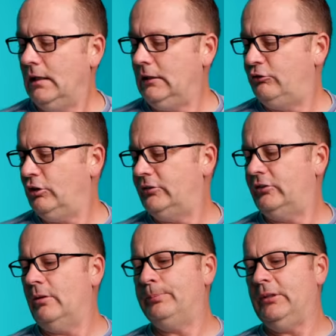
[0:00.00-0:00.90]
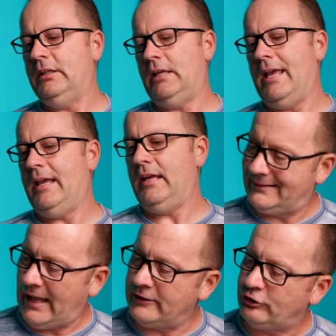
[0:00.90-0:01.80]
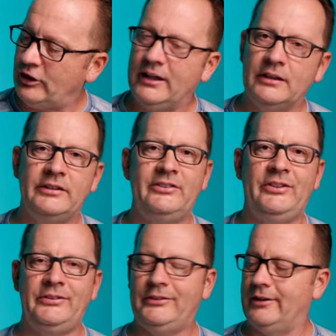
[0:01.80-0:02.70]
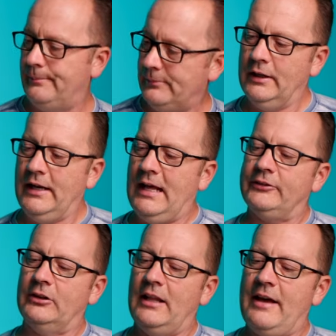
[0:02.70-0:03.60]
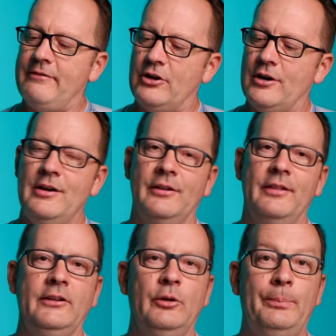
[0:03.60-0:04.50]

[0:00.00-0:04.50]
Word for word: Is just simply a tensioning system that has a lever that you